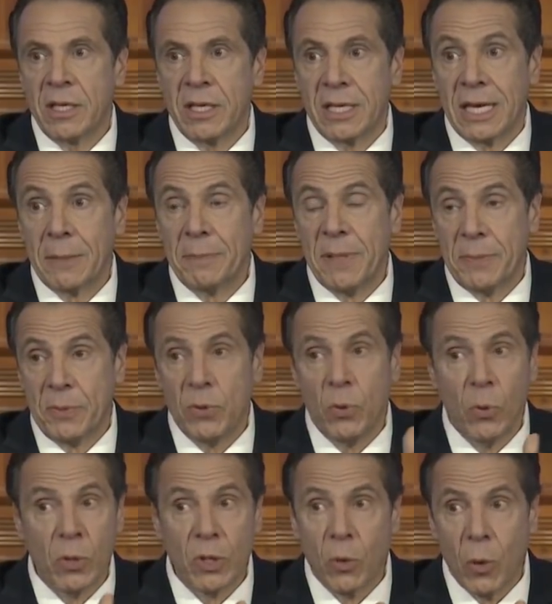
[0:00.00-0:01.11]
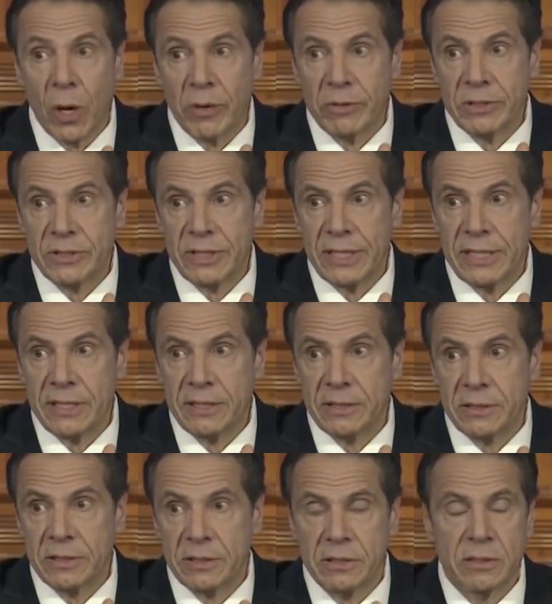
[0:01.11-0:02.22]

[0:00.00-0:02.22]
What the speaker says: They're not people who were quarantined,